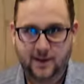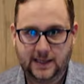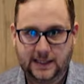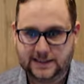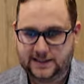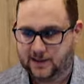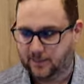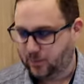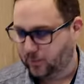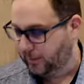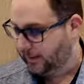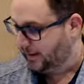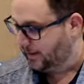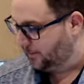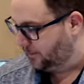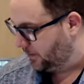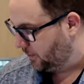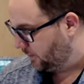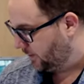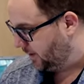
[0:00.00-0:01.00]
at some point in the
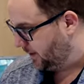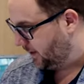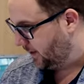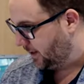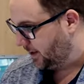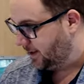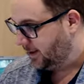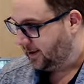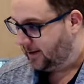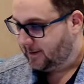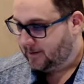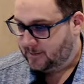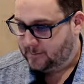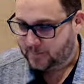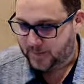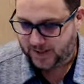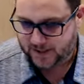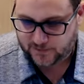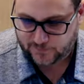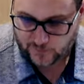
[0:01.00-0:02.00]
middle of the night.
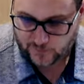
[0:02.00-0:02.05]
Now, as